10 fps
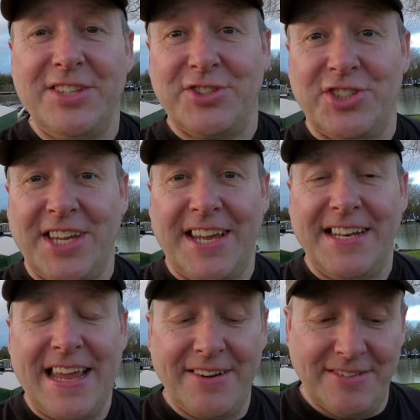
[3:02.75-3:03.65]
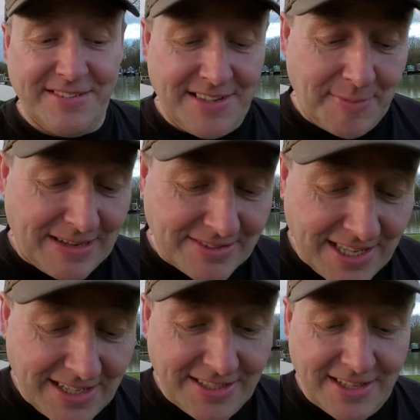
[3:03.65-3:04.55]
just chickened out about
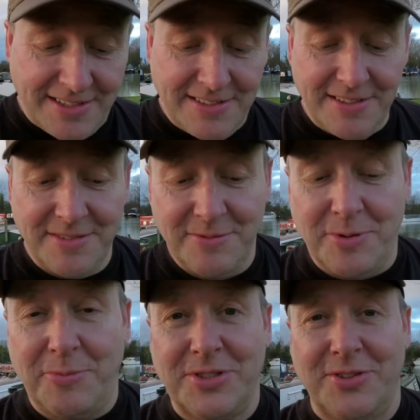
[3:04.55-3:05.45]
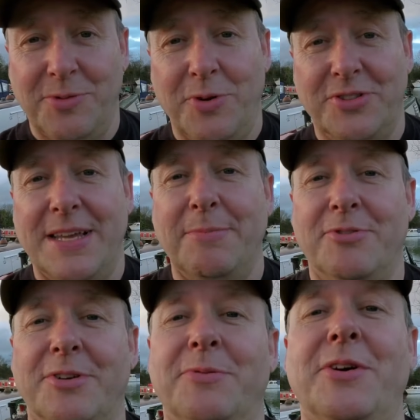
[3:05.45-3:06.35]
telling you what was on the WhatsApp
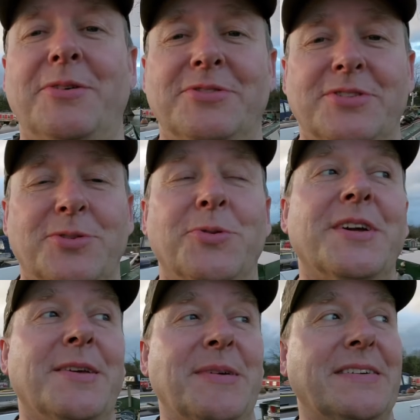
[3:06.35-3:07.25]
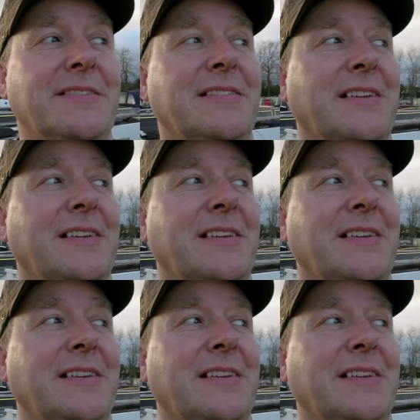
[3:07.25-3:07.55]
group that I was just talking about.